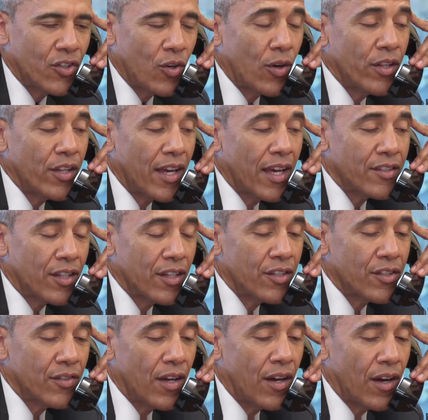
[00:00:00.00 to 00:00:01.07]
So are you guys
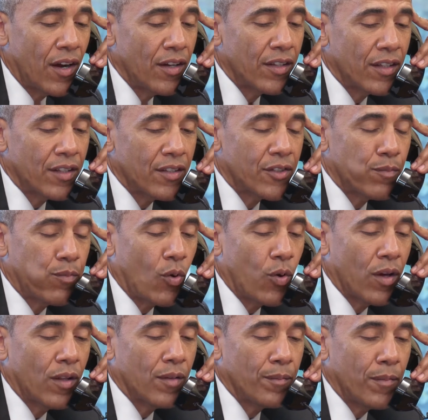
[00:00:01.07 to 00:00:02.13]
going to
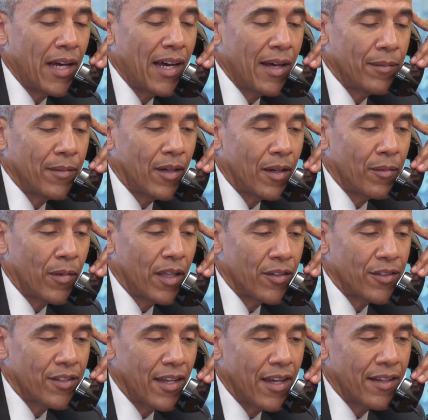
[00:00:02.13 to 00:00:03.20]
spoil mom on
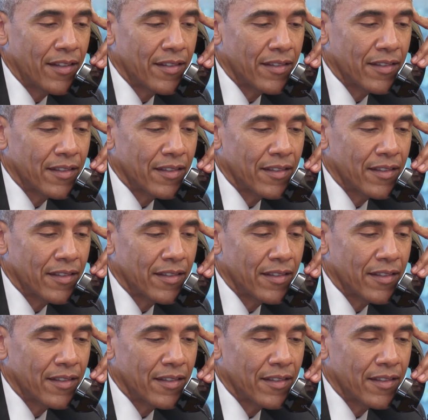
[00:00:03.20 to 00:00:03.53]
Mother's Day?